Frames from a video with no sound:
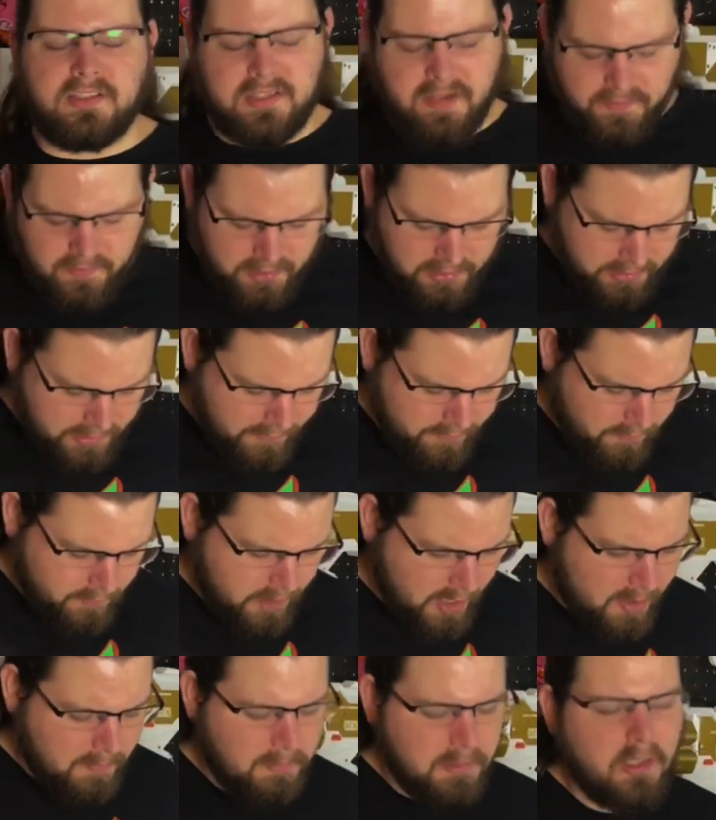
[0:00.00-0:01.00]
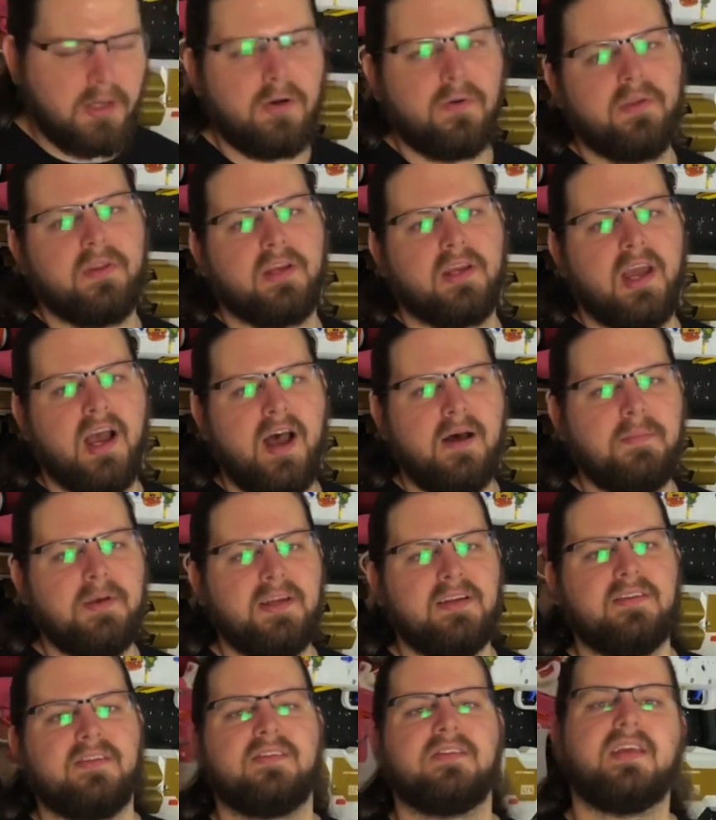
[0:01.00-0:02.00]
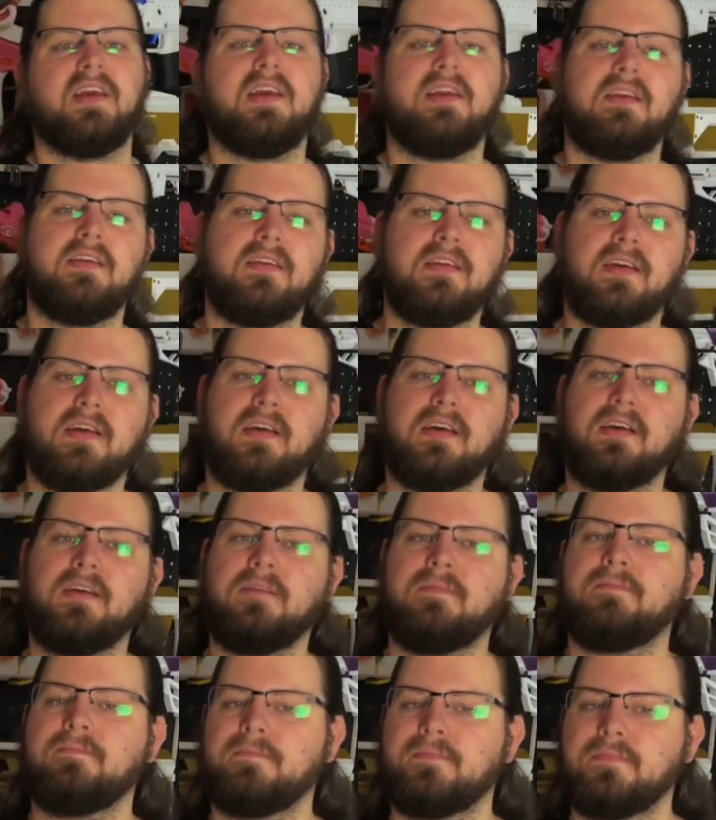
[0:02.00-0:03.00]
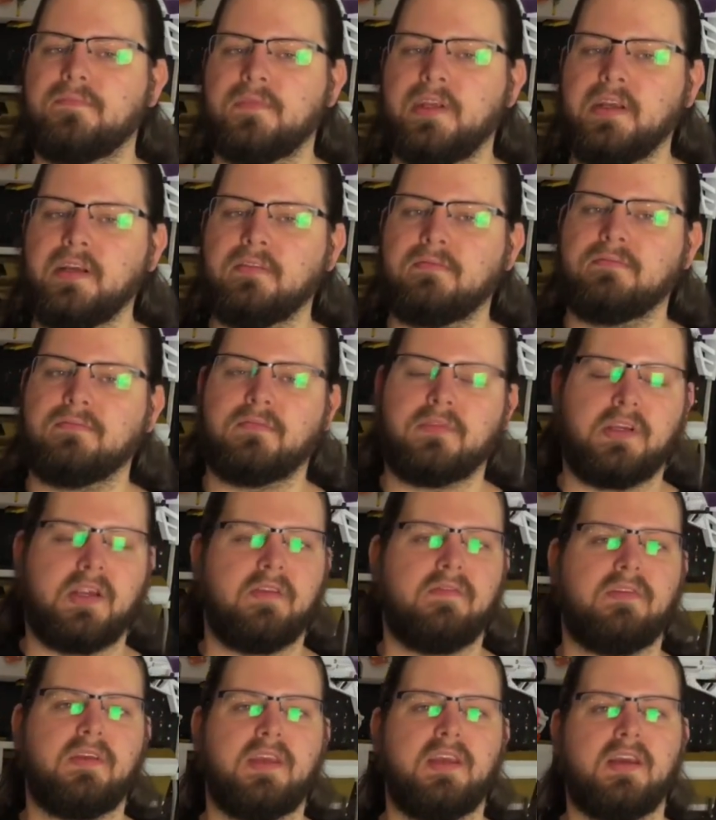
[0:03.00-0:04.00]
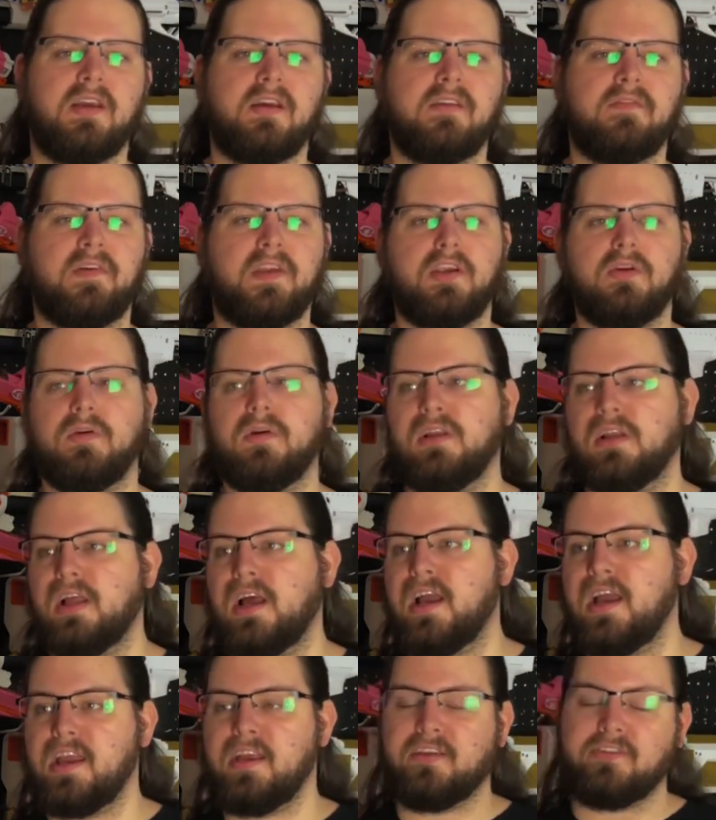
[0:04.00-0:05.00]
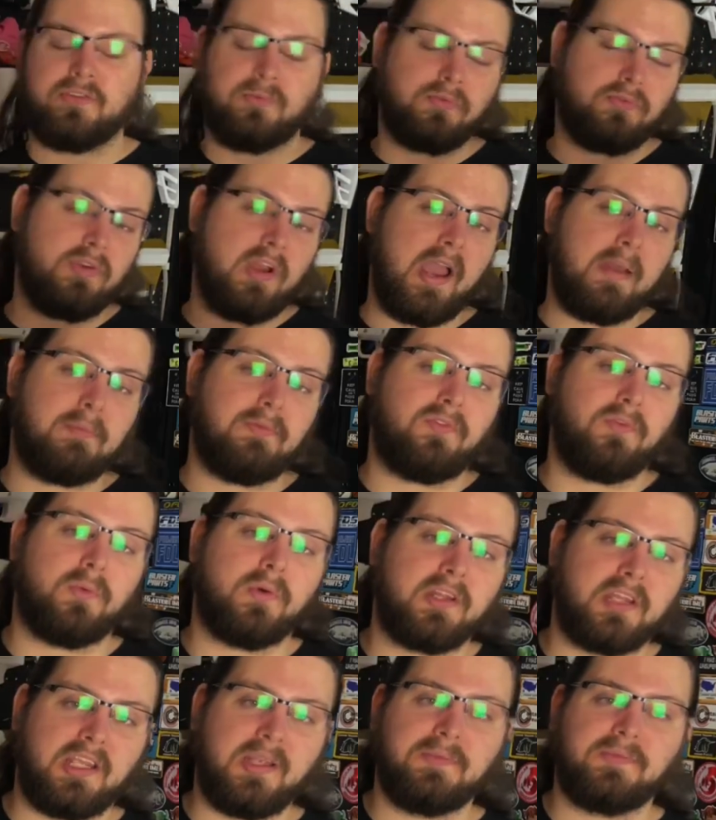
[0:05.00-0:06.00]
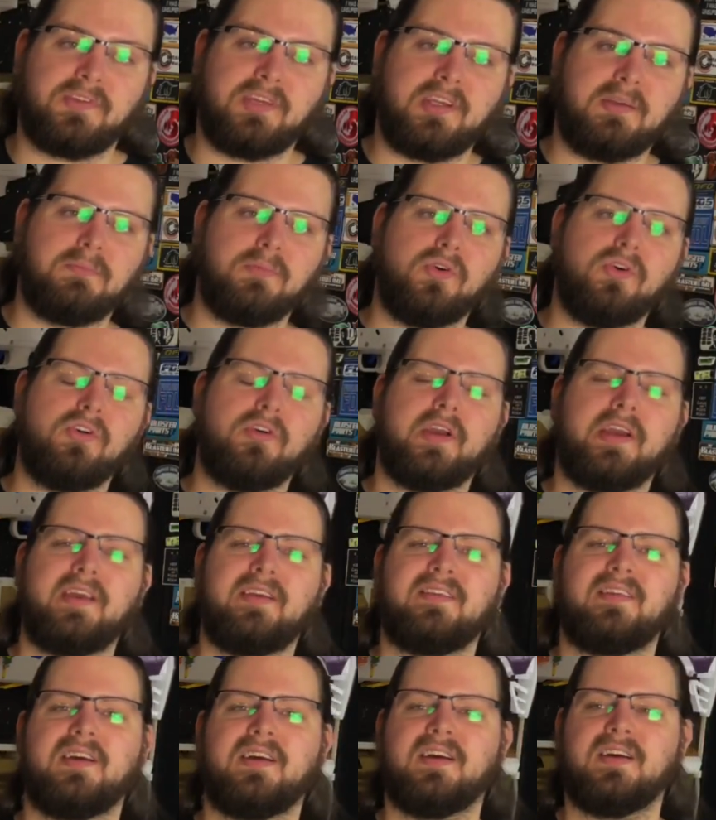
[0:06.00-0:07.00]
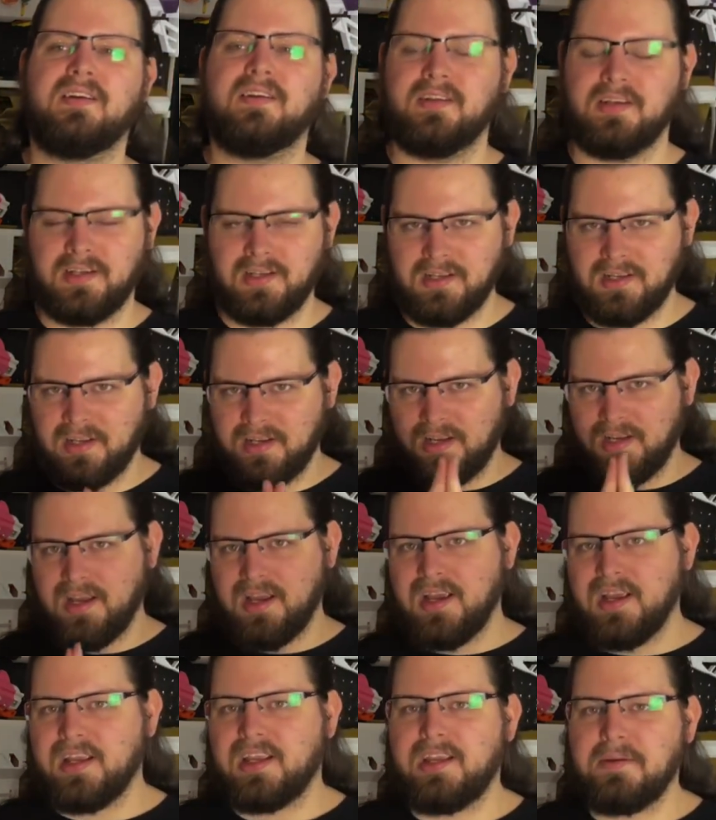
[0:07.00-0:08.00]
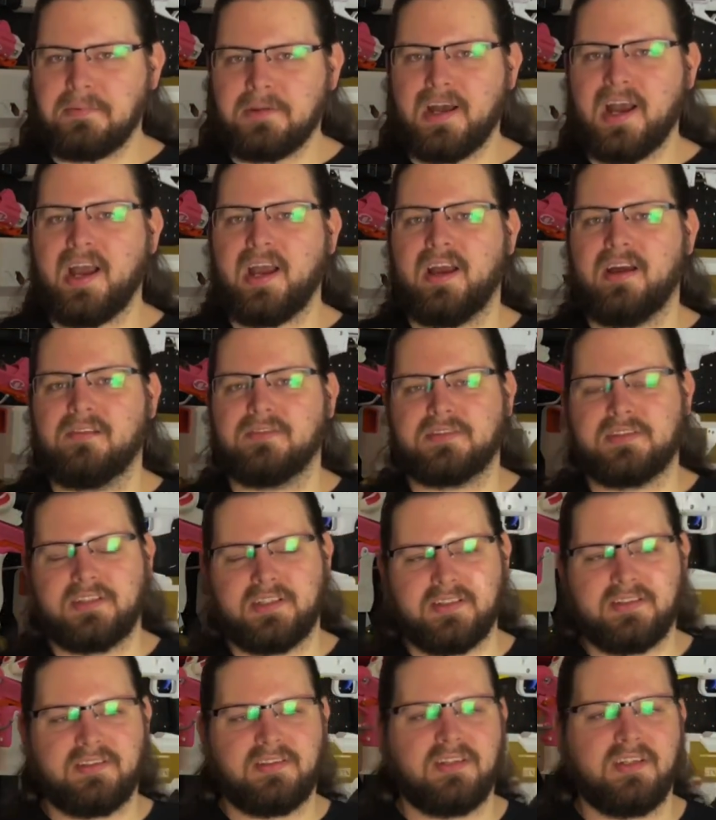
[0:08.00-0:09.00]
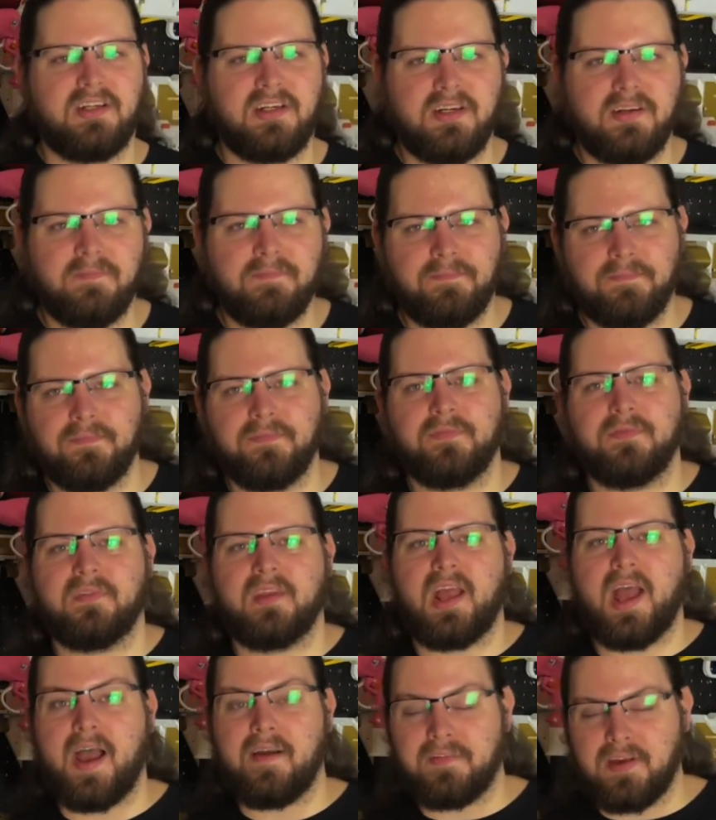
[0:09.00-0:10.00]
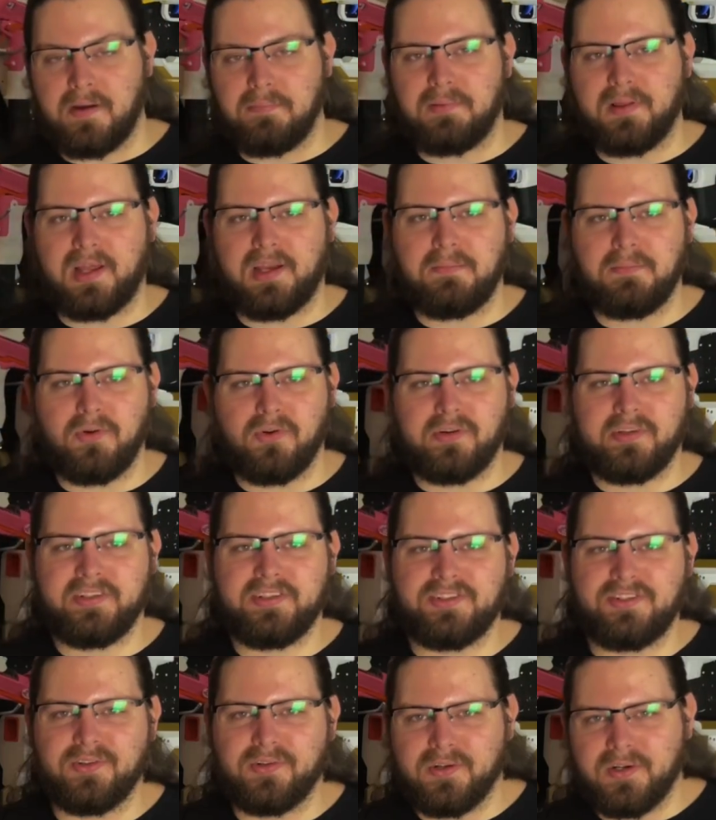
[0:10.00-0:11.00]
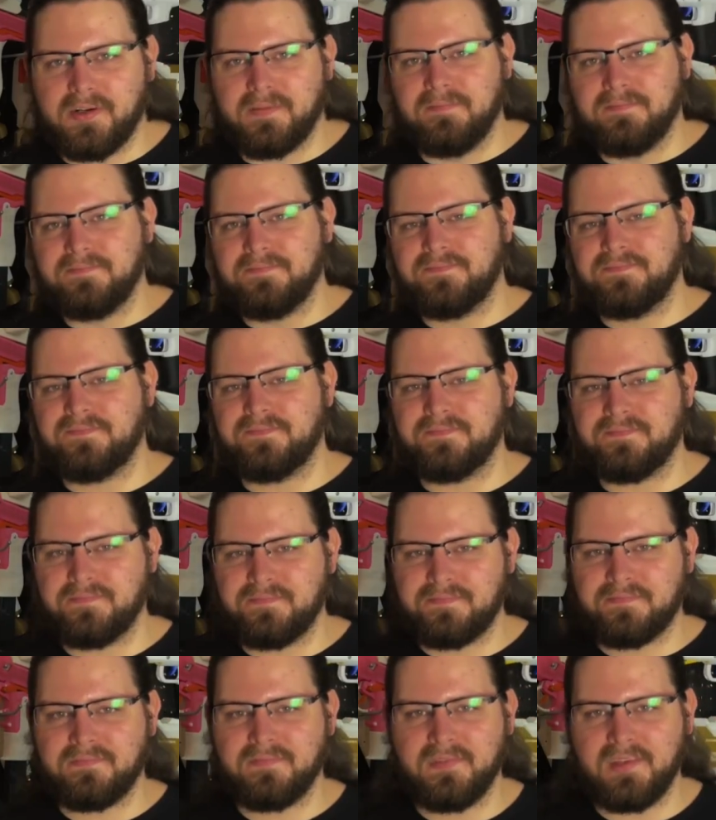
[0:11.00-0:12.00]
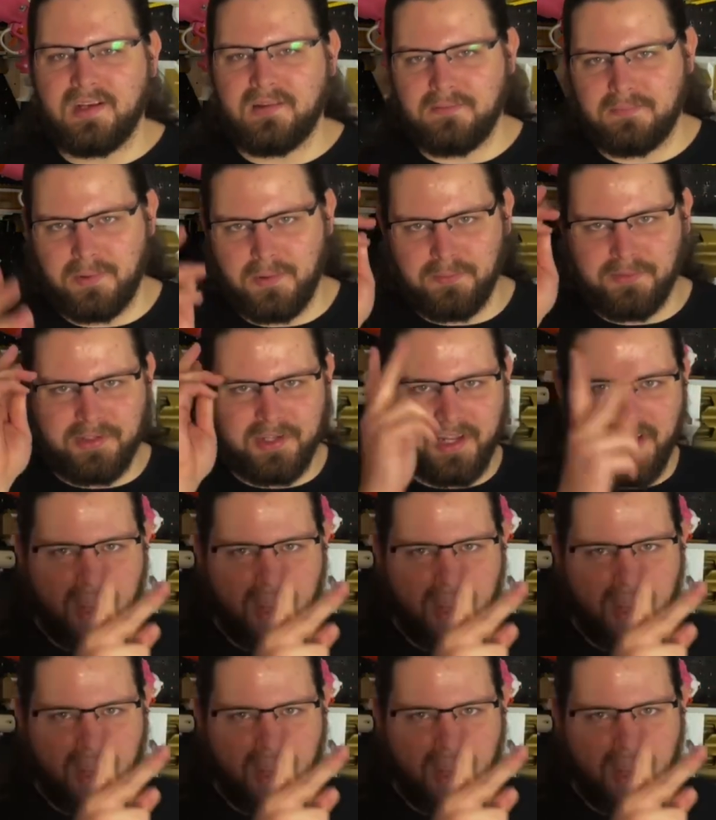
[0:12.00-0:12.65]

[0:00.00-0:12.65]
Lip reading: definitely leave them down below in the comments, and yeah, give the video a like, subscribe if you want to keep seeing more, and keep an eye out, because I've got plenty more in store. Let's check